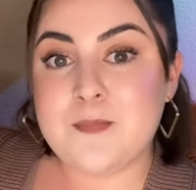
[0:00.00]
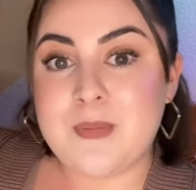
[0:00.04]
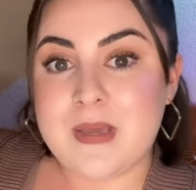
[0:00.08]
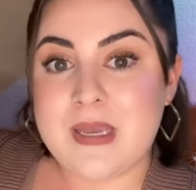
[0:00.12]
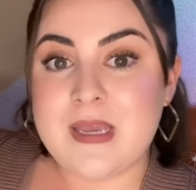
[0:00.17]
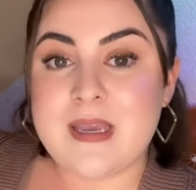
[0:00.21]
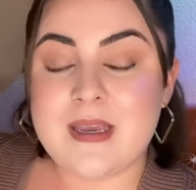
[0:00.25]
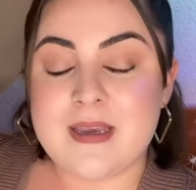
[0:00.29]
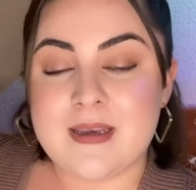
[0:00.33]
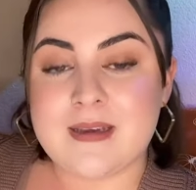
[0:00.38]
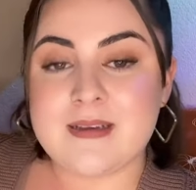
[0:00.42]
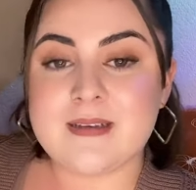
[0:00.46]

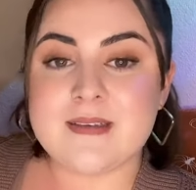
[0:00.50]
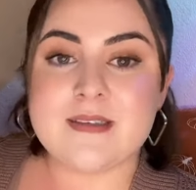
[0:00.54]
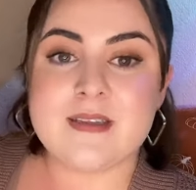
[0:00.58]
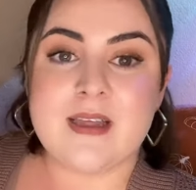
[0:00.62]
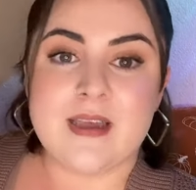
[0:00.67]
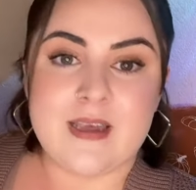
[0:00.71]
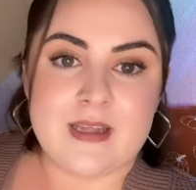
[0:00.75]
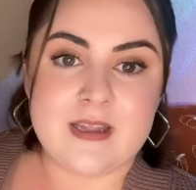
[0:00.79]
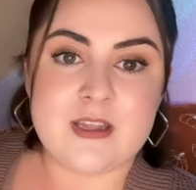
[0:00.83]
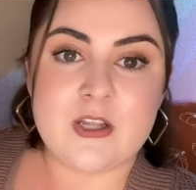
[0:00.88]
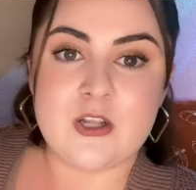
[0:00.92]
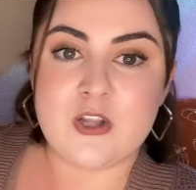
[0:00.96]
B is
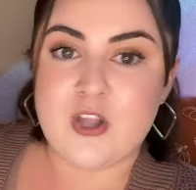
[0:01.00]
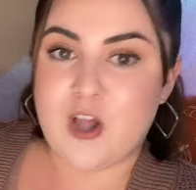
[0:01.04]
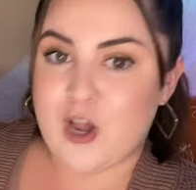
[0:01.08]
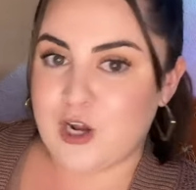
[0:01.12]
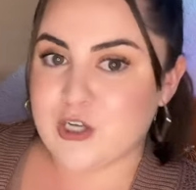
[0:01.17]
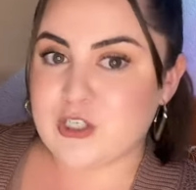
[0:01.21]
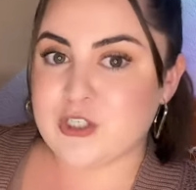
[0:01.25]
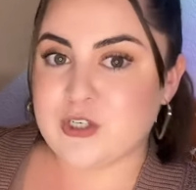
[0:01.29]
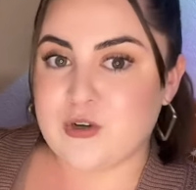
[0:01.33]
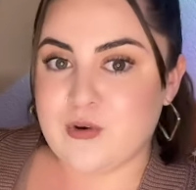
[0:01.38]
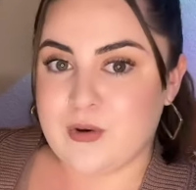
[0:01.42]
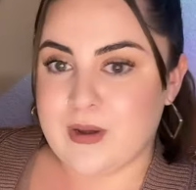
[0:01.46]
like the
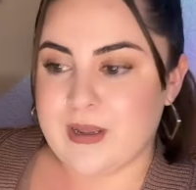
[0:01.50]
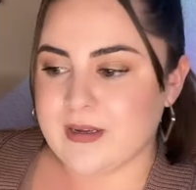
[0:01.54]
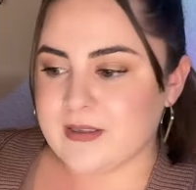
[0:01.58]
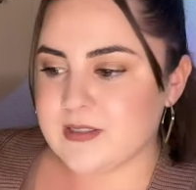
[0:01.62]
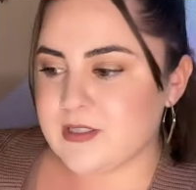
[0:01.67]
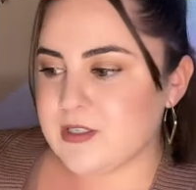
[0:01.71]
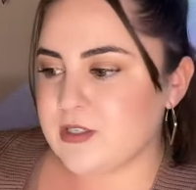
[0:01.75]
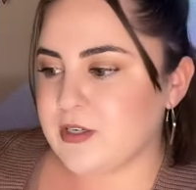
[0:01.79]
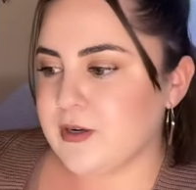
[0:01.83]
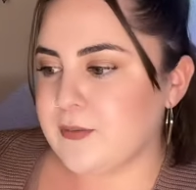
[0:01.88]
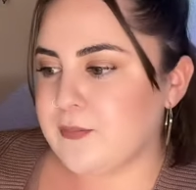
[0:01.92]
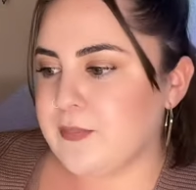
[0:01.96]
logical
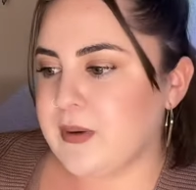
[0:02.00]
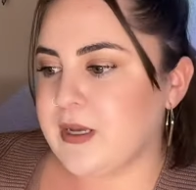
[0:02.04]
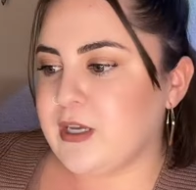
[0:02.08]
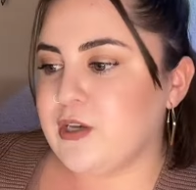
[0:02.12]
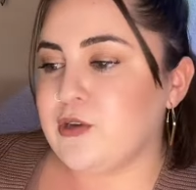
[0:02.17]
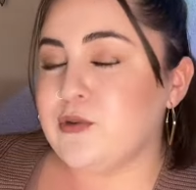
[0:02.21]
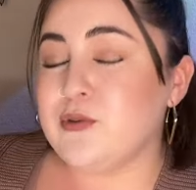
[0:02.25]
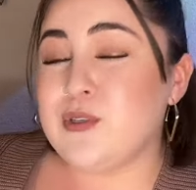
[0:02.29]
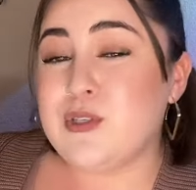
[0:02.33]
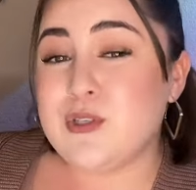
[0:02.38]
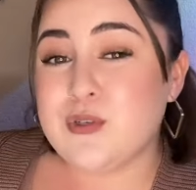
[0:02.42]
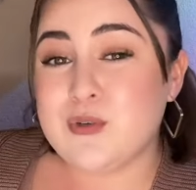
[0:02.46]
answer, but
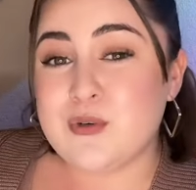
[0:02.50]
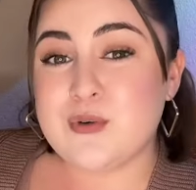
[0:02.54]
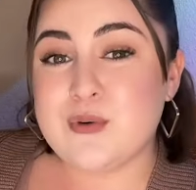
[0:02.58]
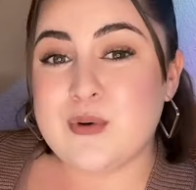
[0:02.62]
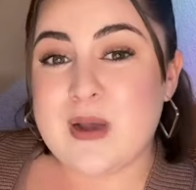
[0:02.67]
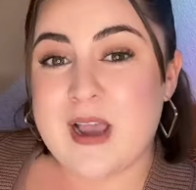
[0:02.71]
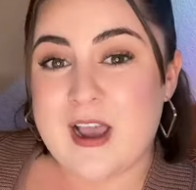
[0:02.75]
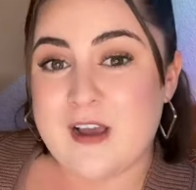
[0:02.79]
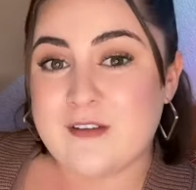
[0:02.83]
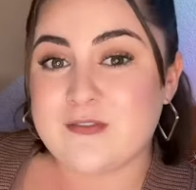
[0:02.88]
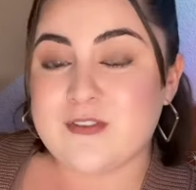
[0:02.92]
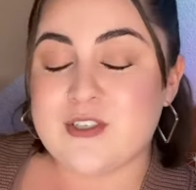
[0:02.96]
you do
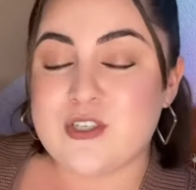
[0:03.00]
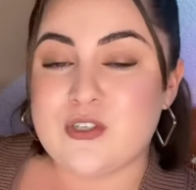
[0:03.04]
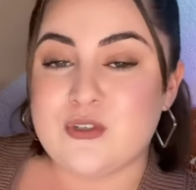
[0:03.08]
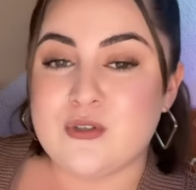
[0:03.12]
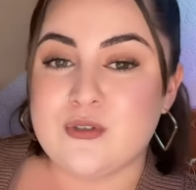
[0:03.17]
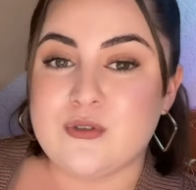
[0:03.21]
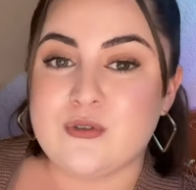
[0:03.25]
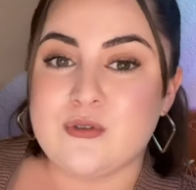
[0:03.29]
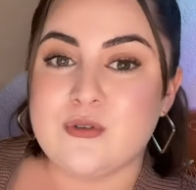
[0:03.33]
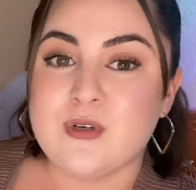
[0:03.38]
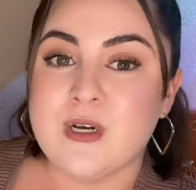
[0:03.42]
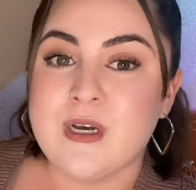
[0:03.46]
have
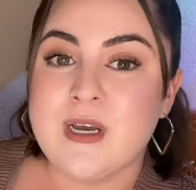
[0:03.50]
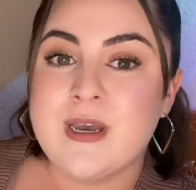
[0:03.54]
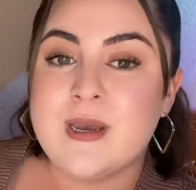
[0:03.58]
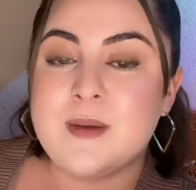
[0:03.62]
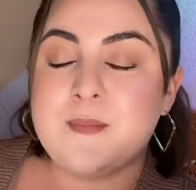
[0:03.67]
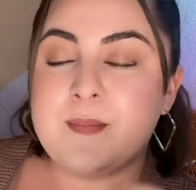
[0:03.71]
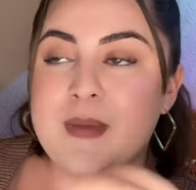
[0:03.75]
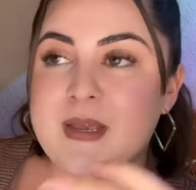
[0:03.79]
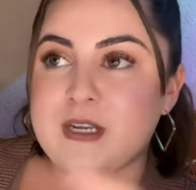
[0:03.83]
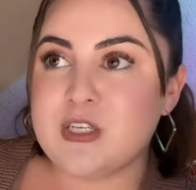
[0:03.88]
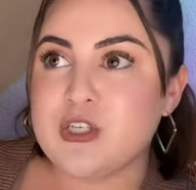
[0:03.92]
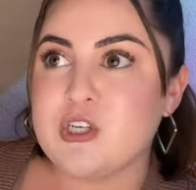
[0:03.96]
to
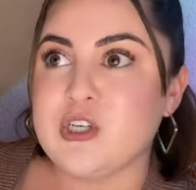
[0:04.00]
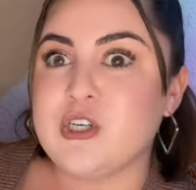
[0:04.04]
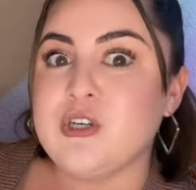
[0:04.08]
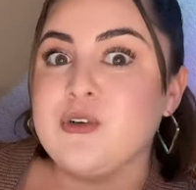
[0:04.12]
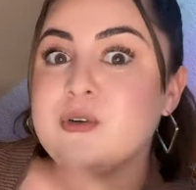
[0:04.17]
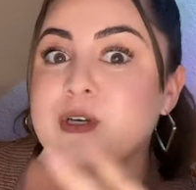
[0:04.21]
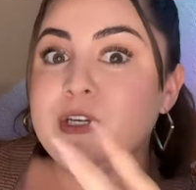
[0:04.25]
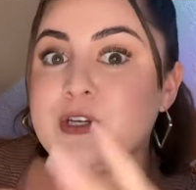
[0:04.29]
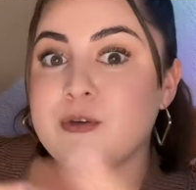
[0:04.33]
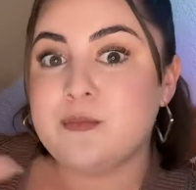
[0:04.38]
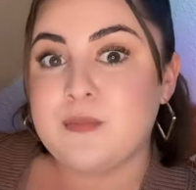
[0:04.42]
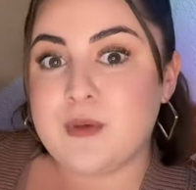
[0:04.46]
make sure you
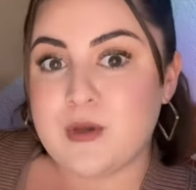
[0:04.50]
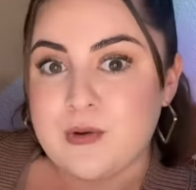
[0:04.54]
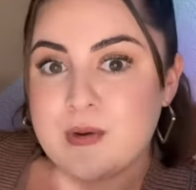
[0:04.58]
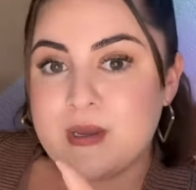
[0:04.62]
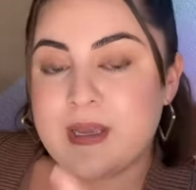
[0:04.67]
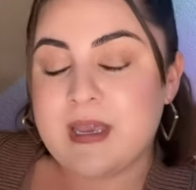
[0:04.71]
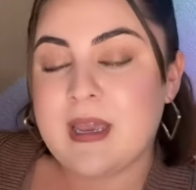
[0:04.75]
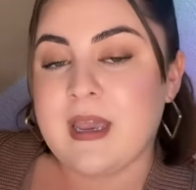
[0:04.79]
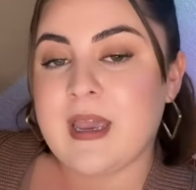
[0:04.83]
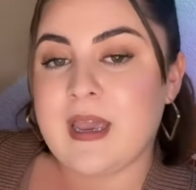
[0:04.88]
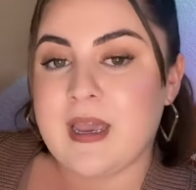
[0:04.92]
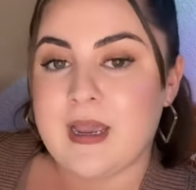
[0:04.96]

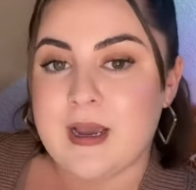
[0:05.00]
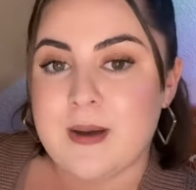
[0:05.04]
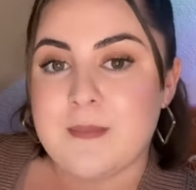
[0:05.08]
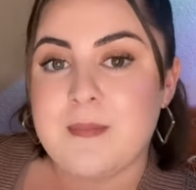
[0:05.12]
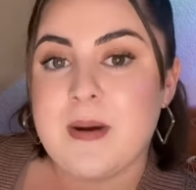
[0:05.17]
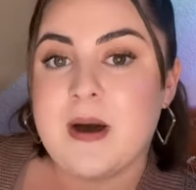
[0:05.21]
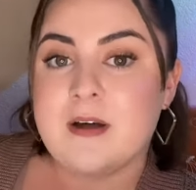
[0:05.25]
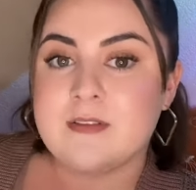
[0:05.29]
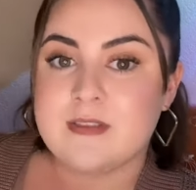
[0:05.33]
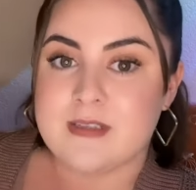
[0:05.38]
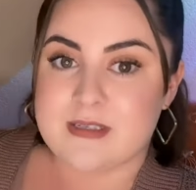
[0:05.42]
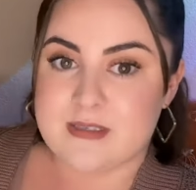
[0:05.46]
communicate
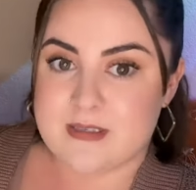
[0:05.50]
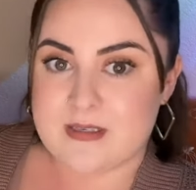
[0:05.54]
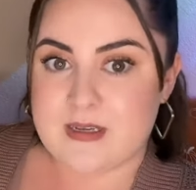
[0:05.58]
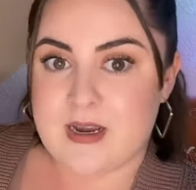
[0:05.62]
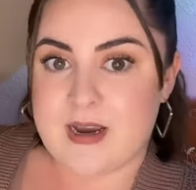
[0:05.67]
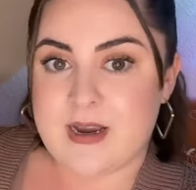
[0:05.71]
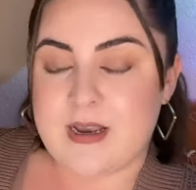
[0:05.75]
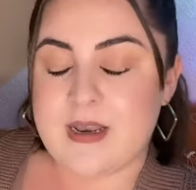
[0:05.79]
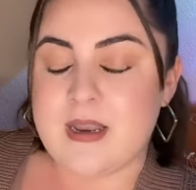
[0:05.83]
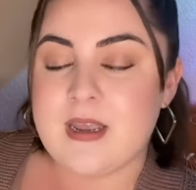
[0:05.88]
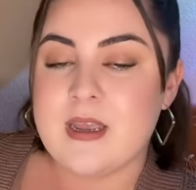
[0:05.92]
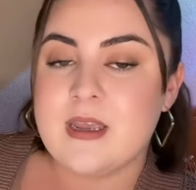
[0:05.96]
about the
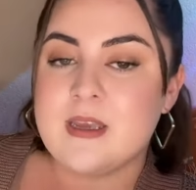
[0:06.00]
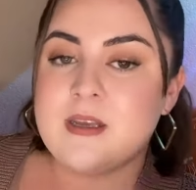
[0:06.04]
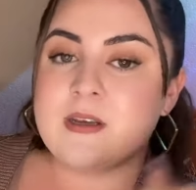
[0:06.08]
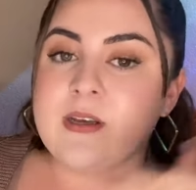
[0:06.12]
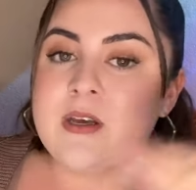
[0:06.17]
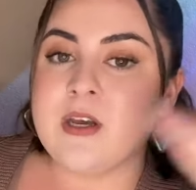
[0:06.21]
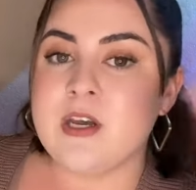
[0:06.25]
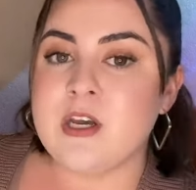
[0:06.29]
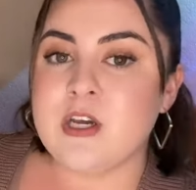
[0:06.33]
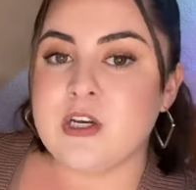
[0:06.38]
signing